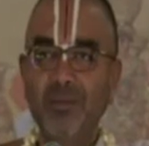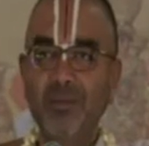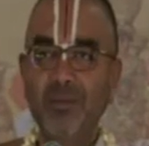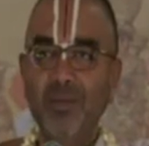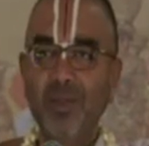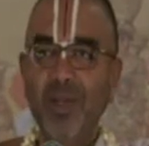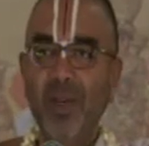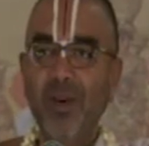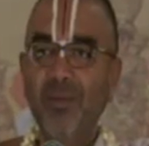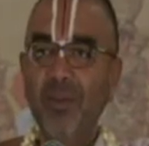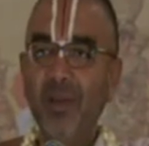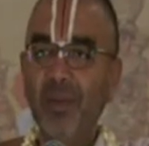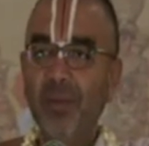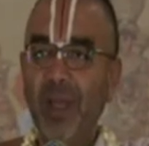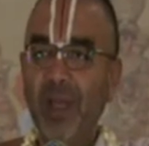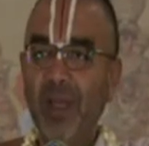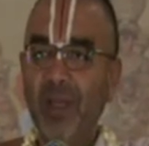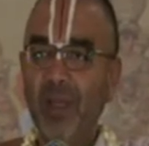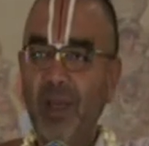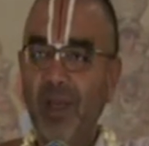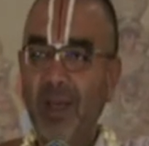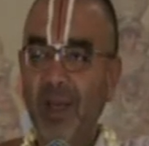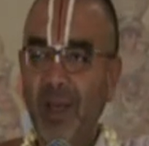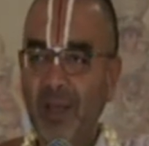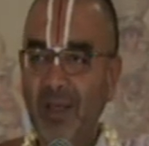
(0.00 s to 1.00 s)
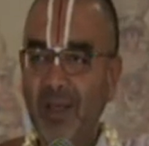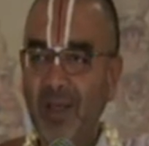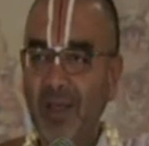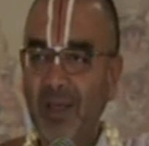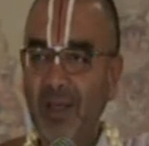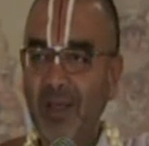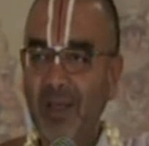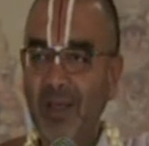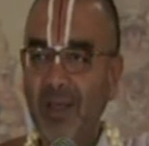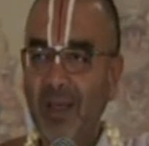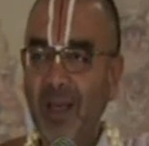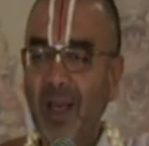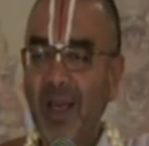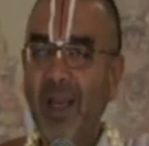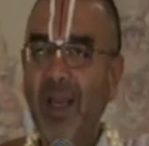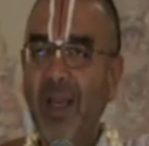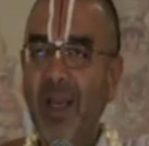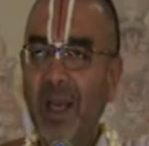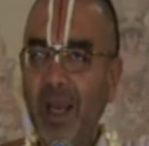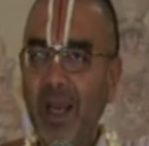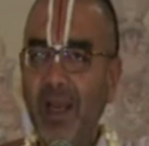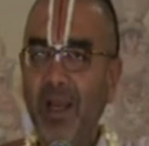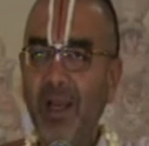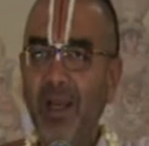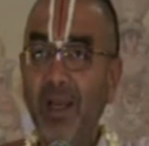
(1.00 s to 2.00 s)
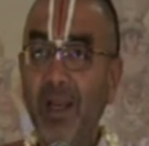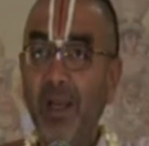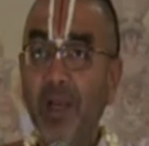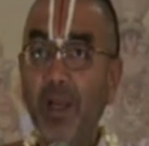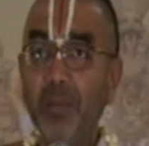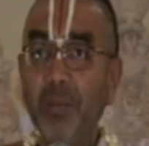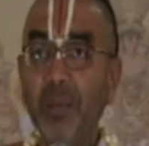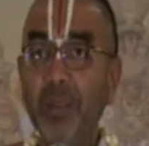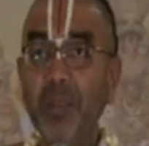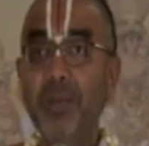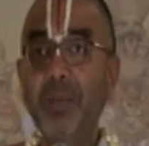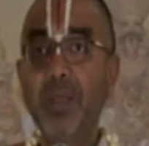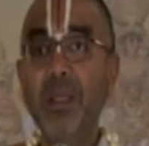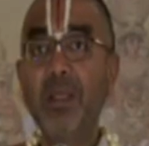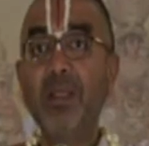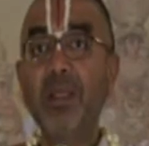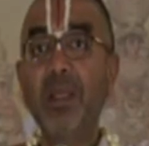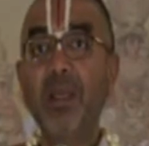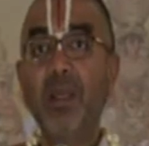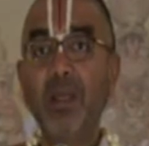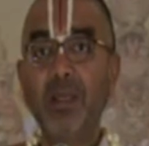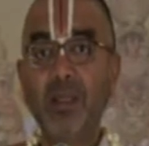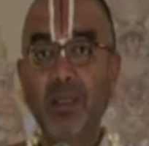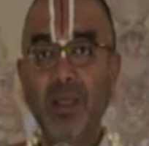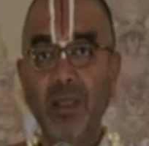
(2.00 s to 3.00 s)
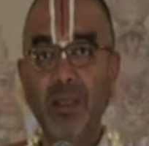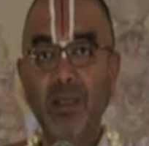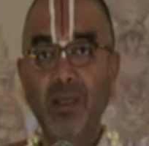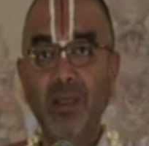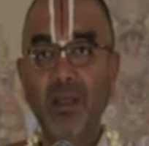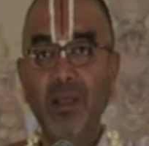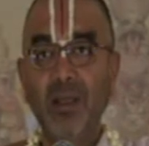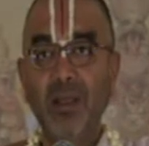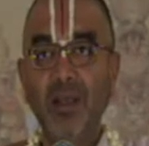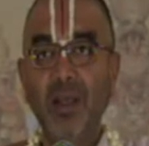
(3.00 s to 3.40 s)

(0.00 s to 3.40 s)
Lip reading: We have to make a curtain and hide. It must be in secrecy.